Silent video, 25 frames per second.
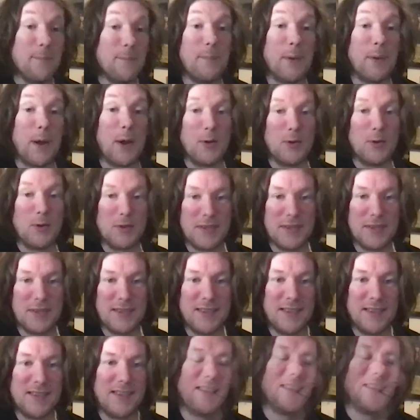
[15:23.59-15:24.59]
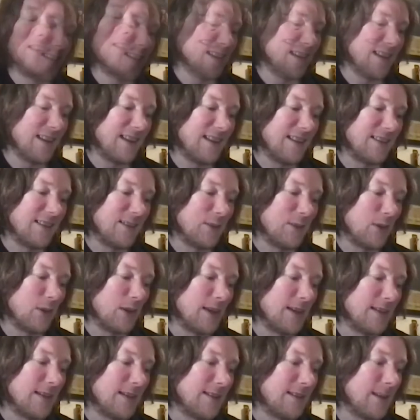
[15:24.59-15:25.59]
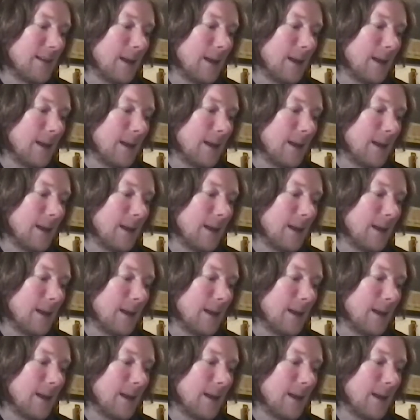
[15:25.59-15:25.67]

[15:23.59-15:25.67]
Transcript: boats and all this.